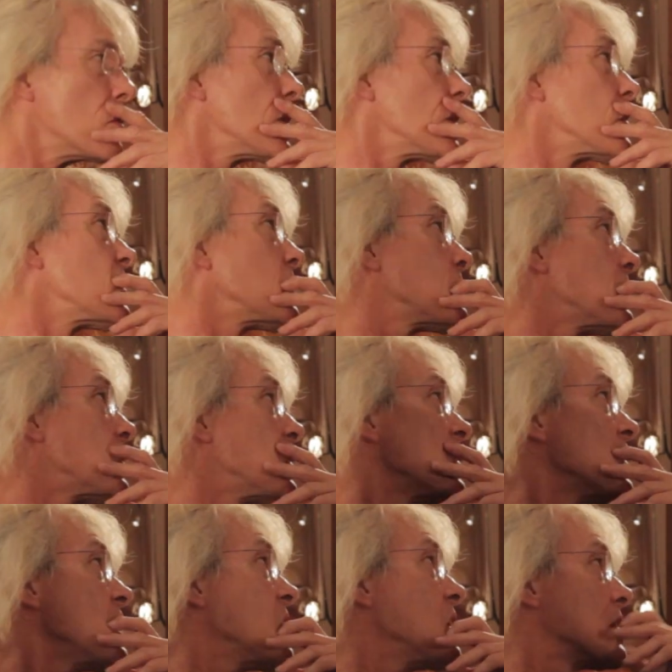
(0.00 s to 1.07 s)
Well, I mean,
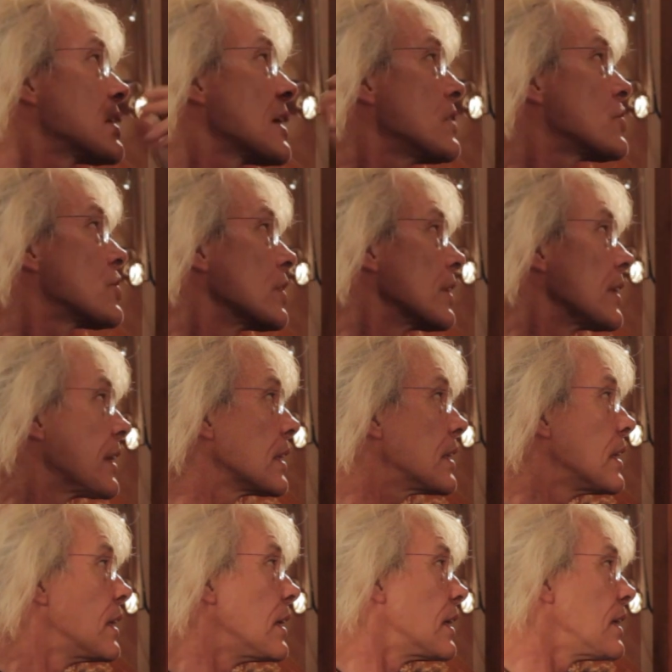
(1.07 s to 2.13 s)
essentially,
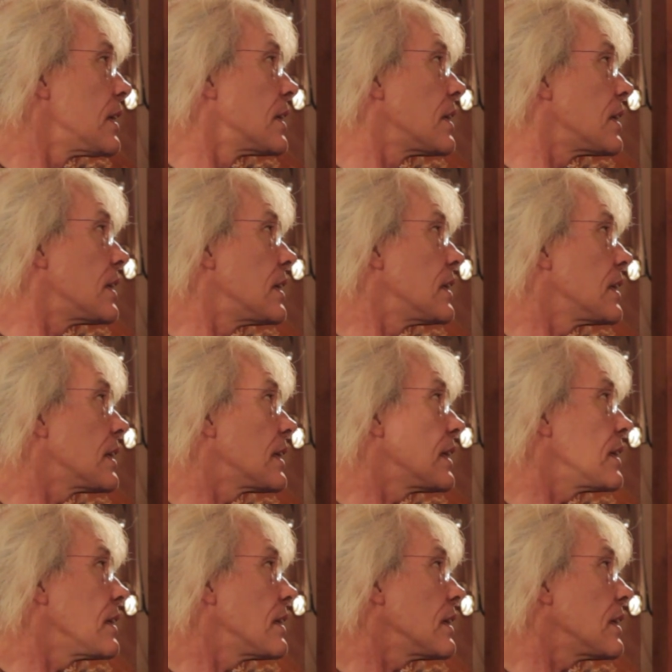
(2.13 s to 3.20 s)

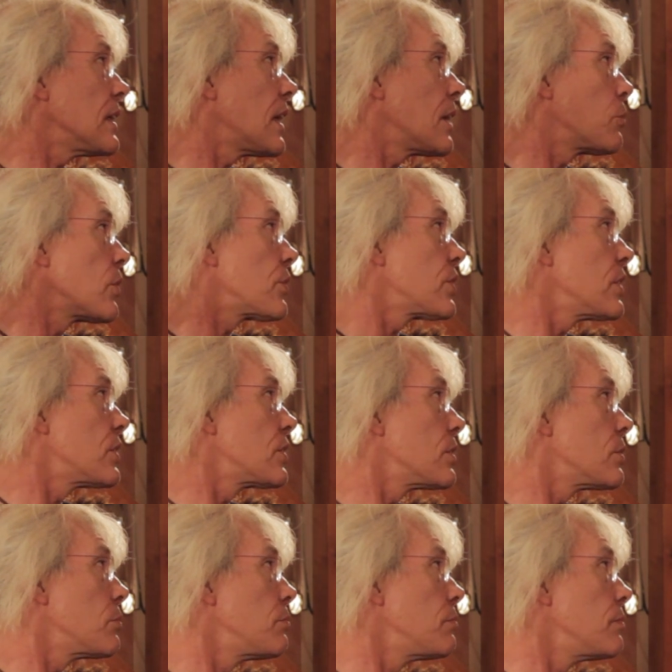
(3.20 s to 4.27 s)
I wanted
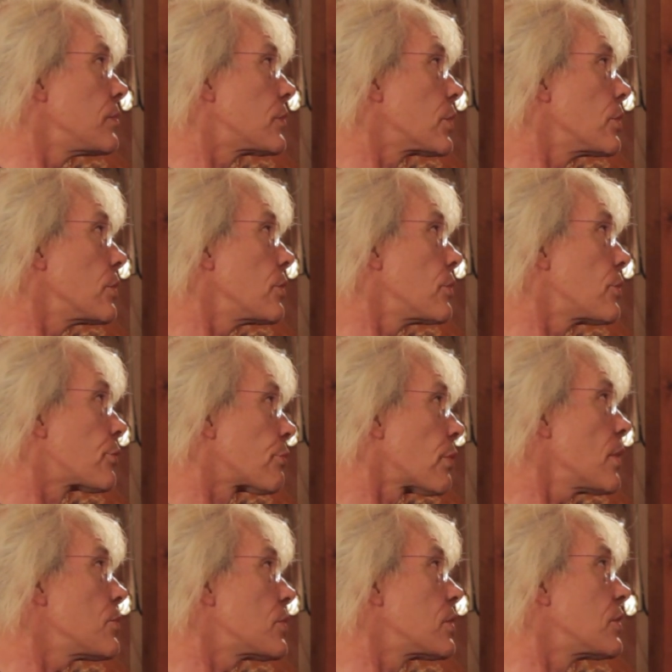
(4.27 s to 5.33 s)
to
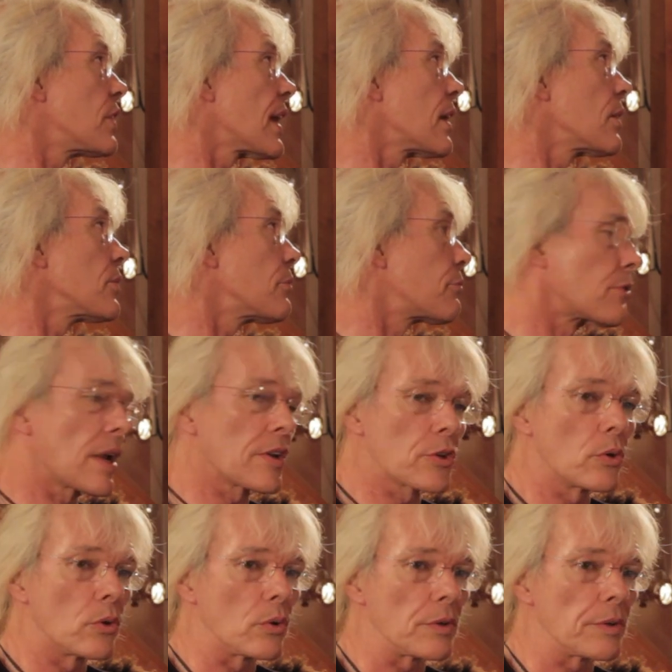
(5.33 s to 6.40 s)
throat down the front
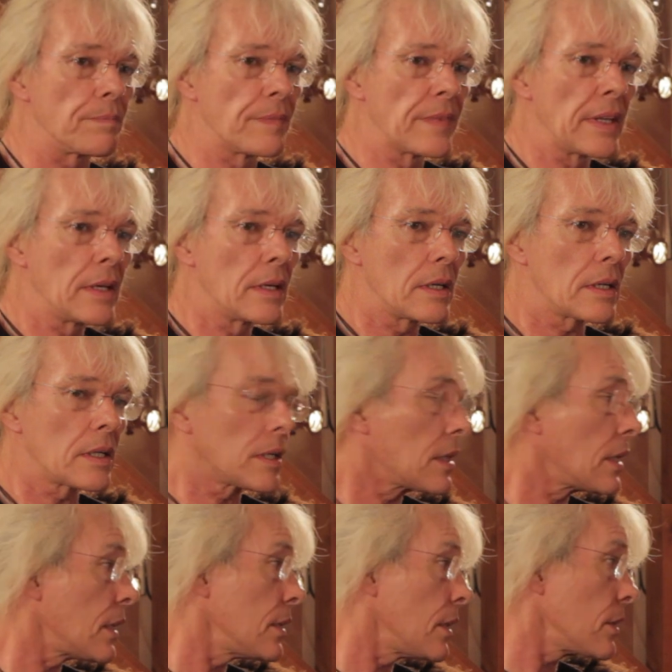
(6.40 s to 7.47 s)
horn.
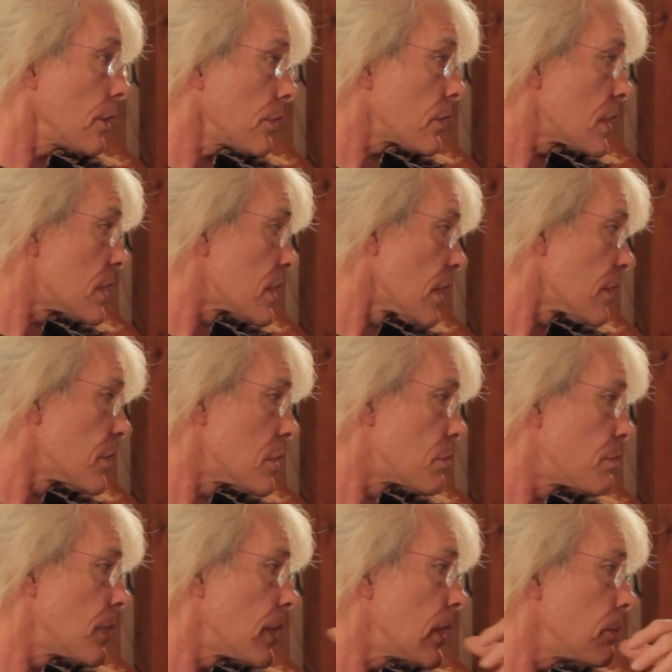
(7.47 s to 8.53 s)
A lot of this stuff is
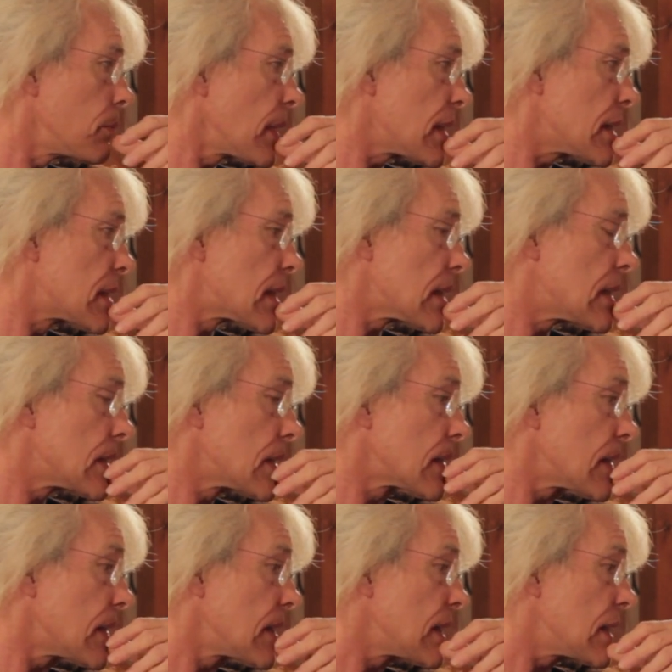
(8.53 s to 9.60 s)
based on
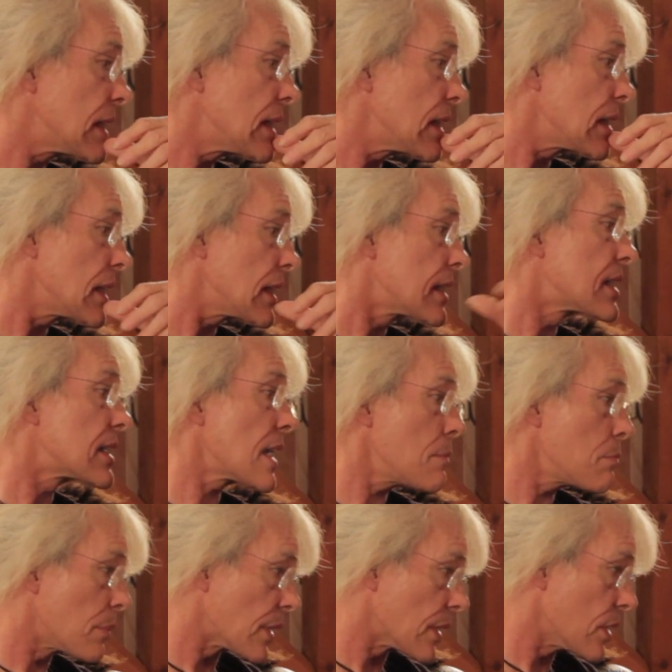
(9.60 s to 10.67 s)
an
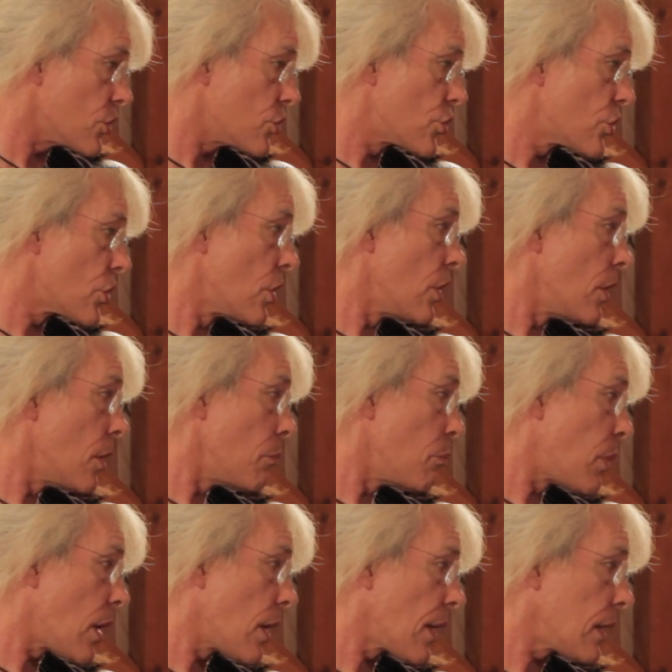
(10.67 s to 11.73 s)
assemblage
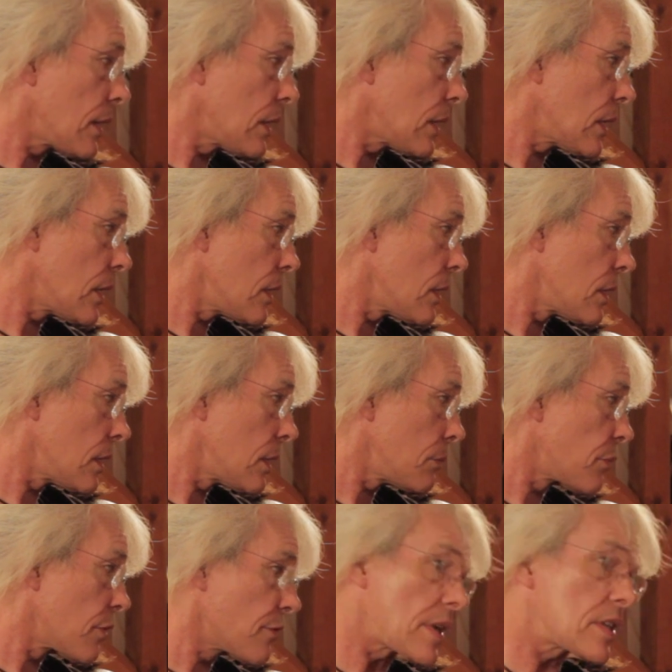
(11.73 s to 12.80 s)
by
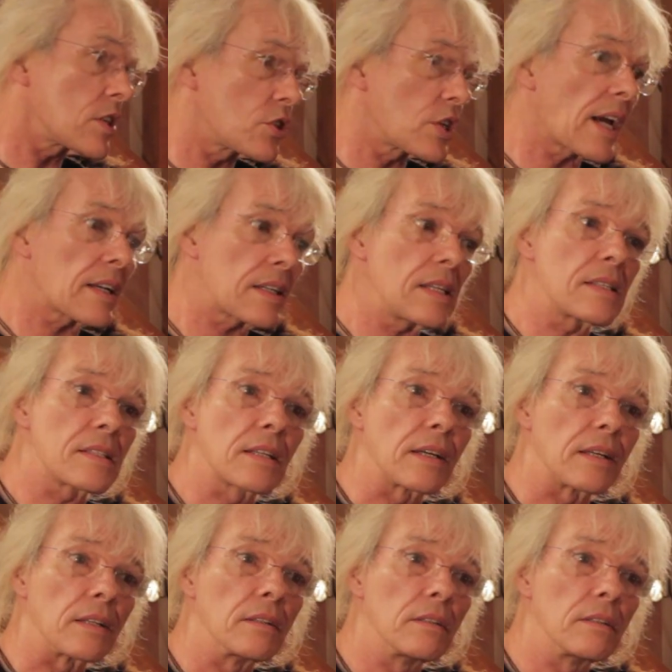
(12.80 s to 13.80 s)
Professor Jack Dinsdale.